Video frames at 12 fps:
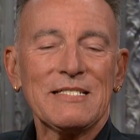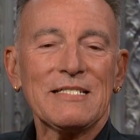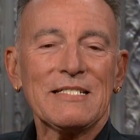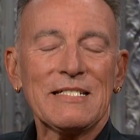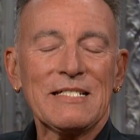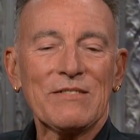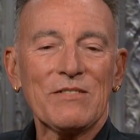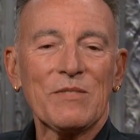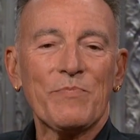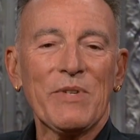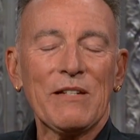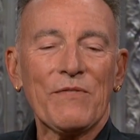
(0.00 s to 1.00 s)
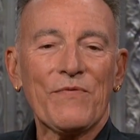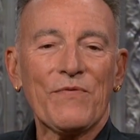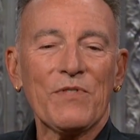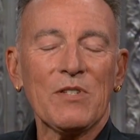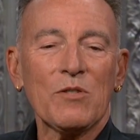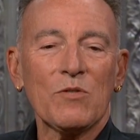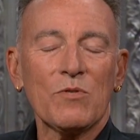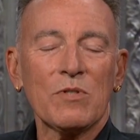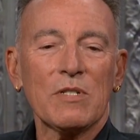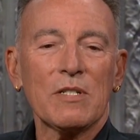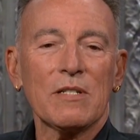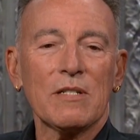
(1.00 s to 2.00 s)
Yeah, there's been a few.
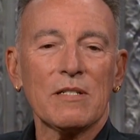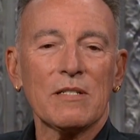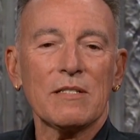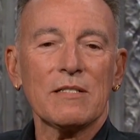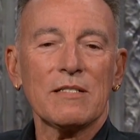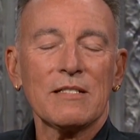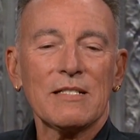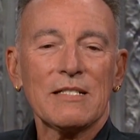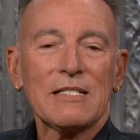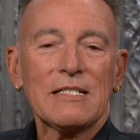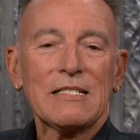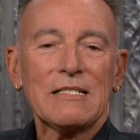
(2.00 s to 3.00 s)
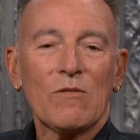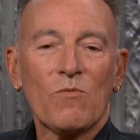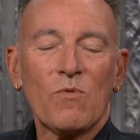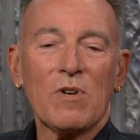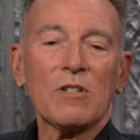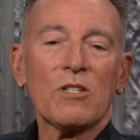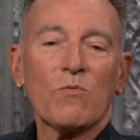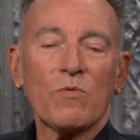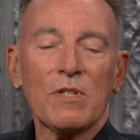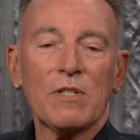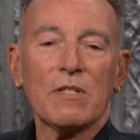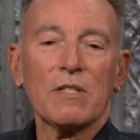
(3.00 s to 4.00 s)
Uh, the worst
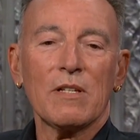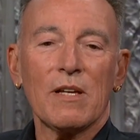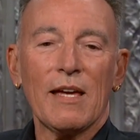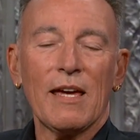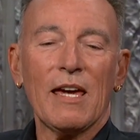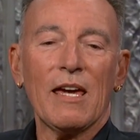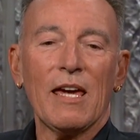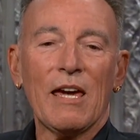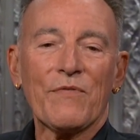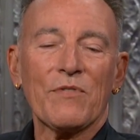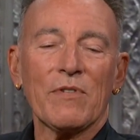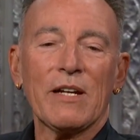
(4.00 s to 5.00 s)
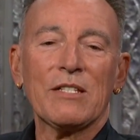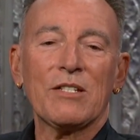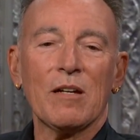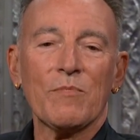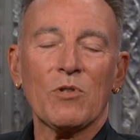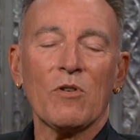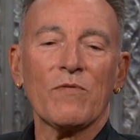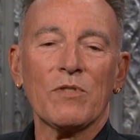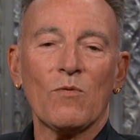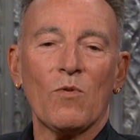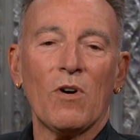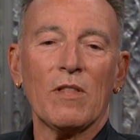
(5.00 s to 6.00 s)
was after I jumped over
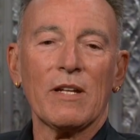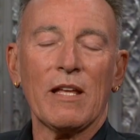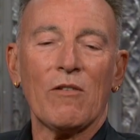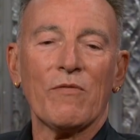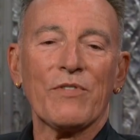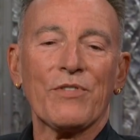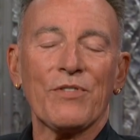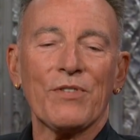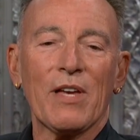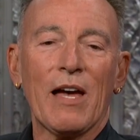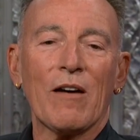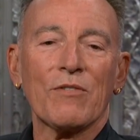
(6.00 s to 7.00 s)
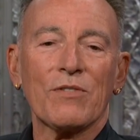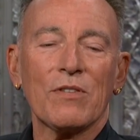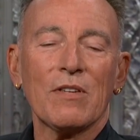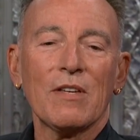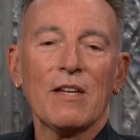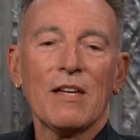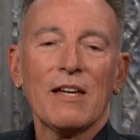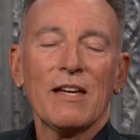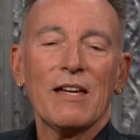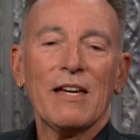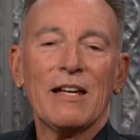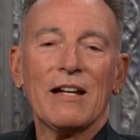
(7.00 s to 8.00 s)
the wall at Elvis's house
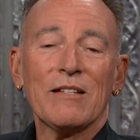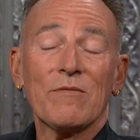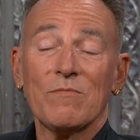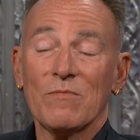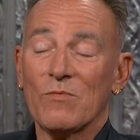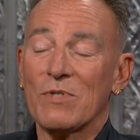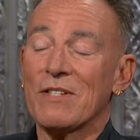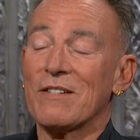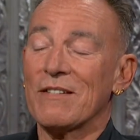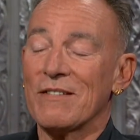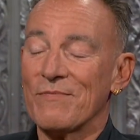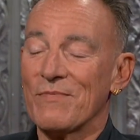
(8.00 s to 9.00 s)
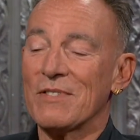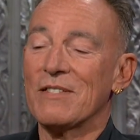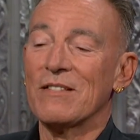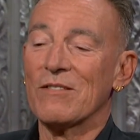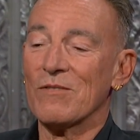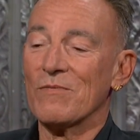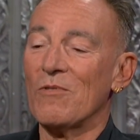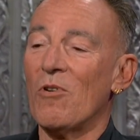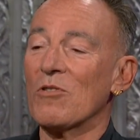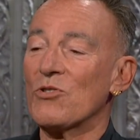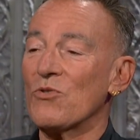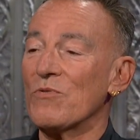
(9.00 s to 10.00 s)
and I, which,
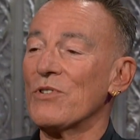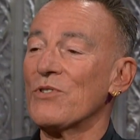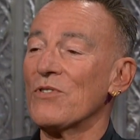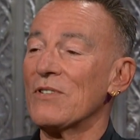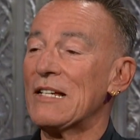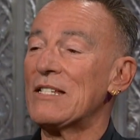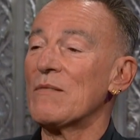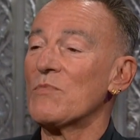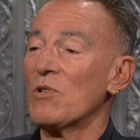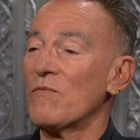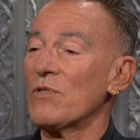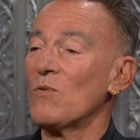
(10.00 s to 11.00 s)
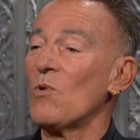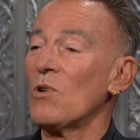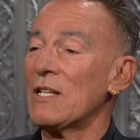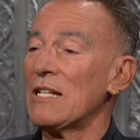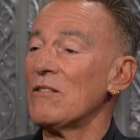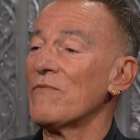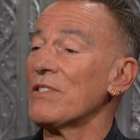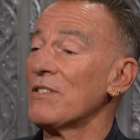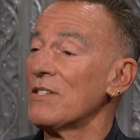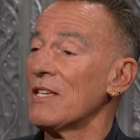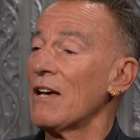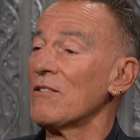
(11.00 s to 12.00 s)
long story short, I jumped over the wall at
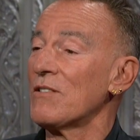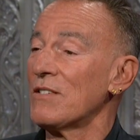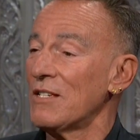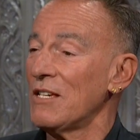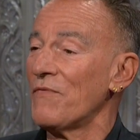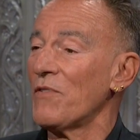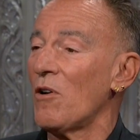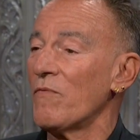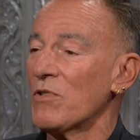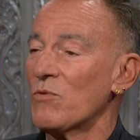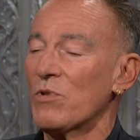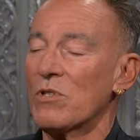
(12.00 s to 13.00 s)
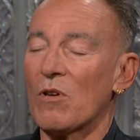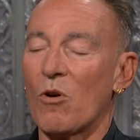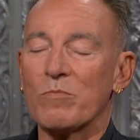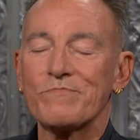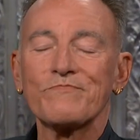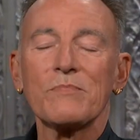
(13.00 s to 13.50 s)
Elvis's house to see if Elvis was home.